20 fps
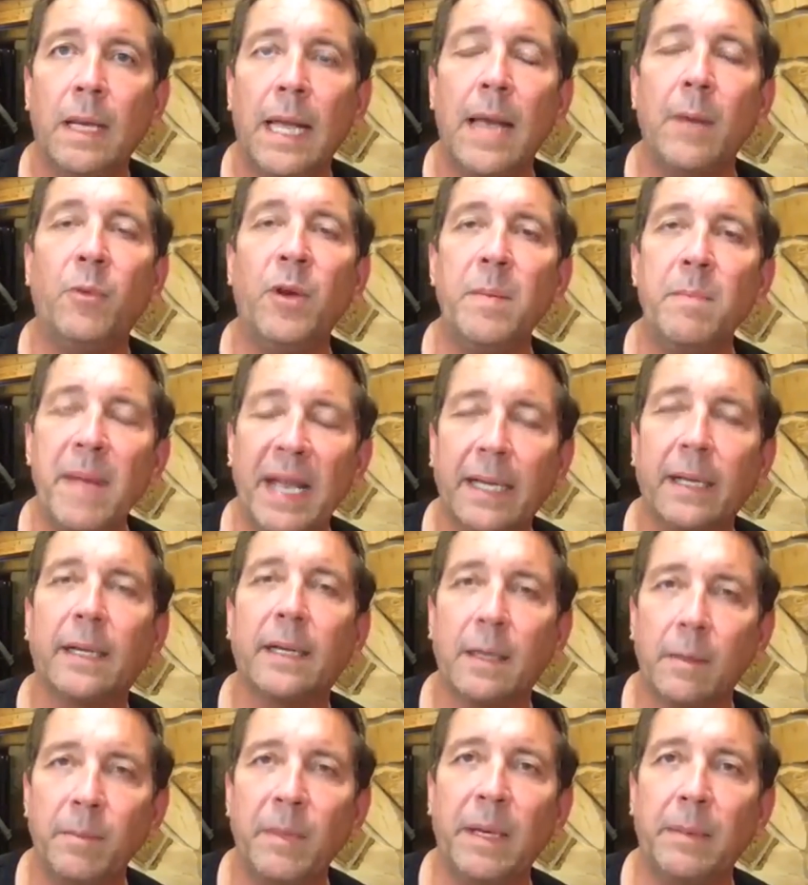and we make a
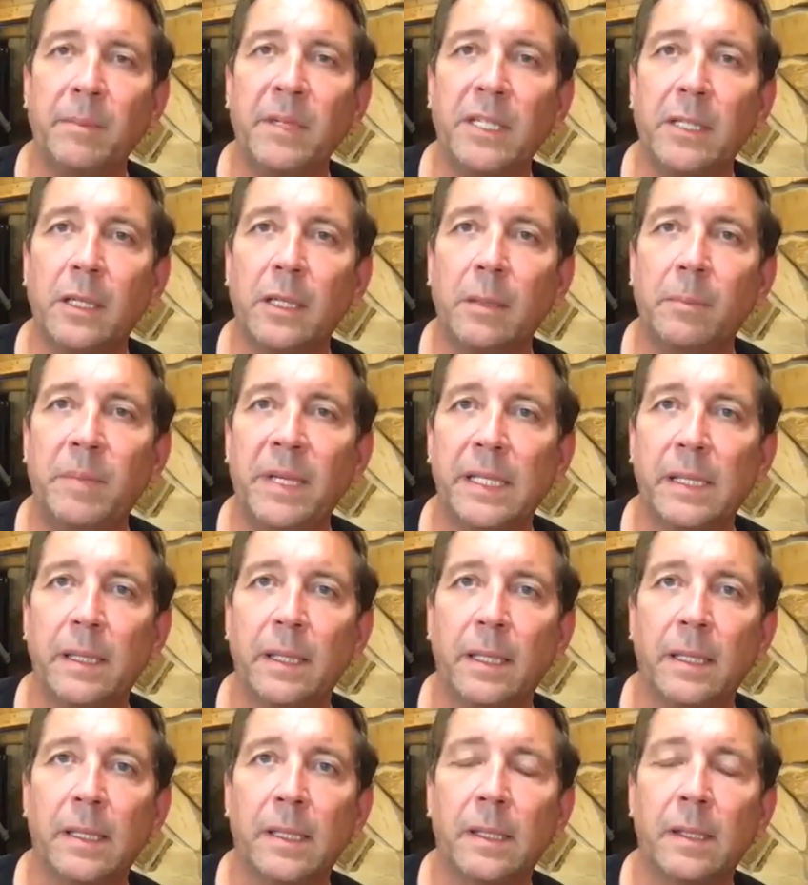commitment to the
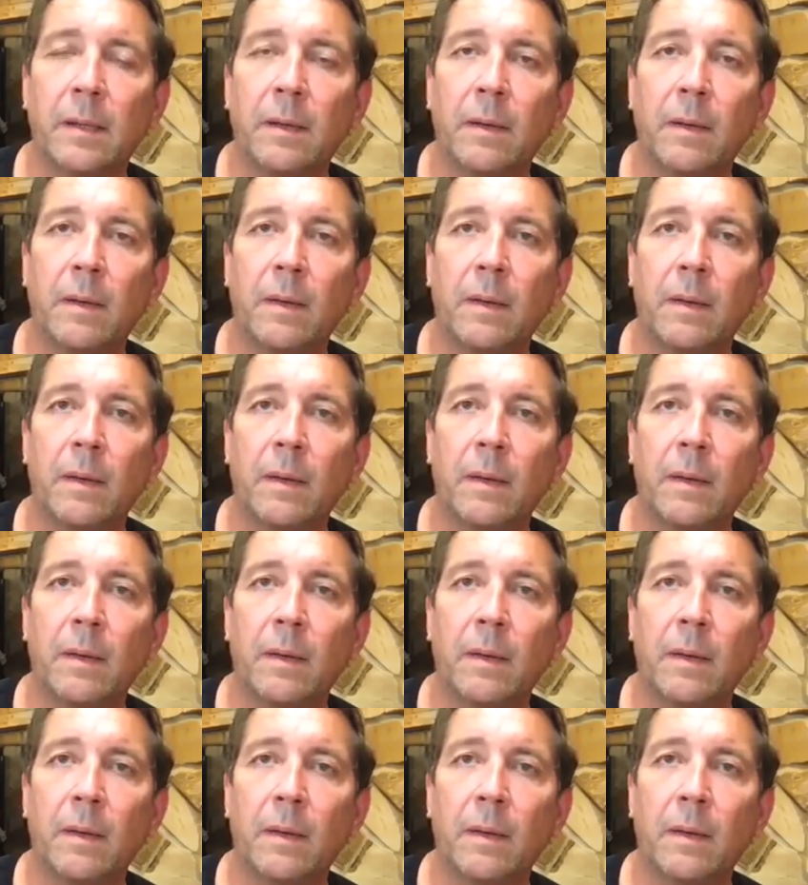business.